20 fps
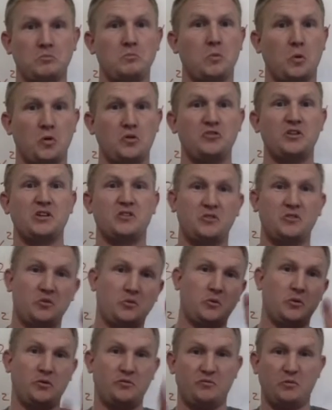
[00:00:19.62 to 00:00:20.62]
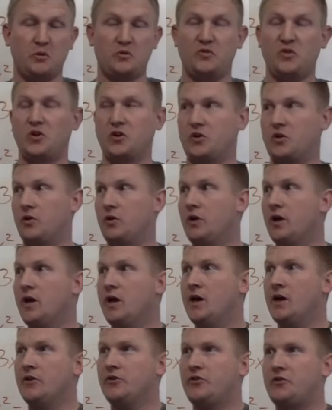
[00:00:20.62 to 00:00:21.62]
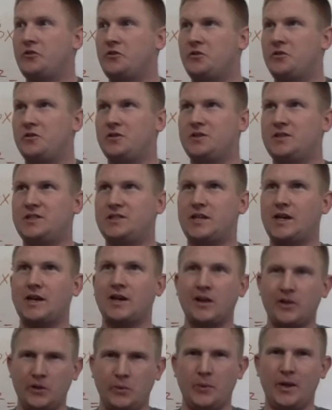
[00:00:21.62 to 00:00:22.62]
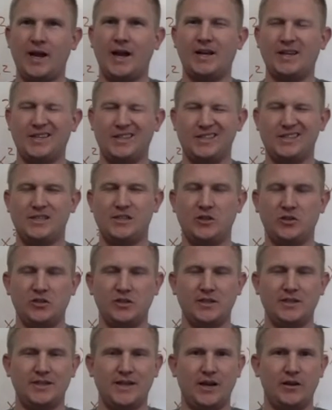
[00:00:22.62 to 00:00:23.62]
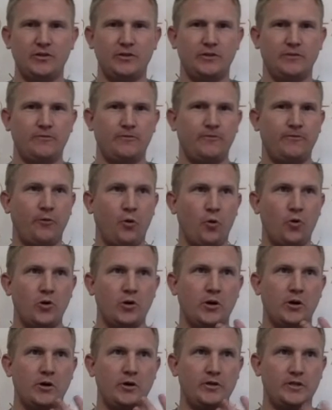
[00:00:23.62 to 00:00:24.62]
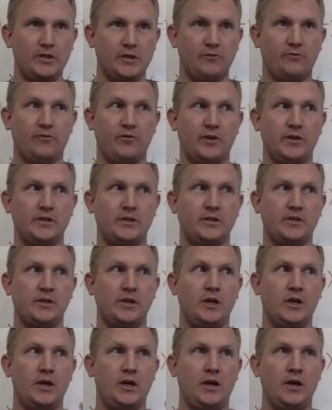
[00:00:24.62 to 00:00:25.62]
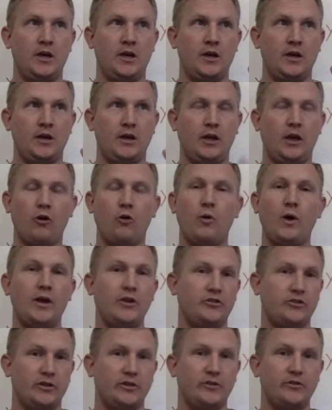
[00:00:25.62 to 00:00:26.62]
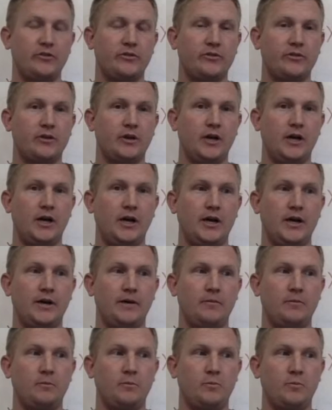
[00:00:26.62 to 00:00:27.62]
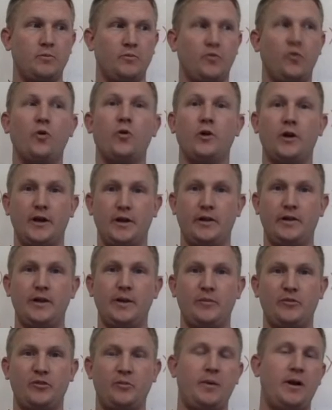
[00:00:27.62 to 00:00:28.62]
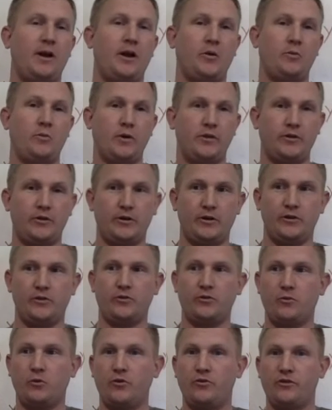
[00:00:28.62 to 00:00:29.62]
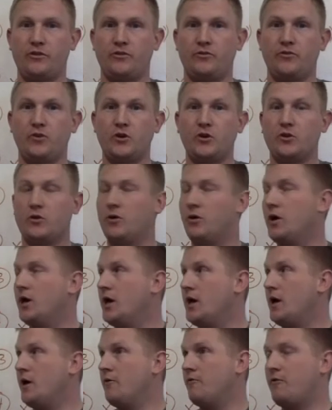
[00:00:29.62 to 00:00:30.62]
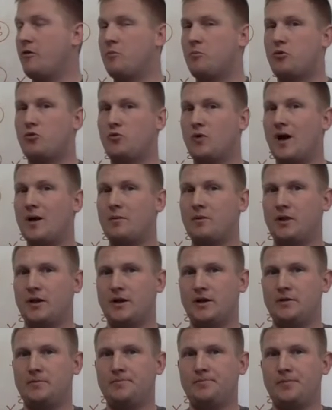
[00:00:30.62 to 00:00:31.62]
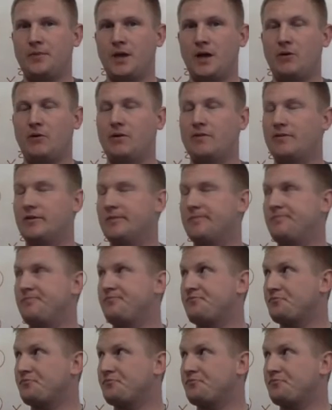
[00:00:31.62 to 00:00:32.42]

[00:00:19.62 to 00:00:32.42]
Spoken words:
horizontal or vertical. So technically we kind of distilled it down to four different equations for an ellipse, depending on whether it's horizontal or vertical. For the parabola, however,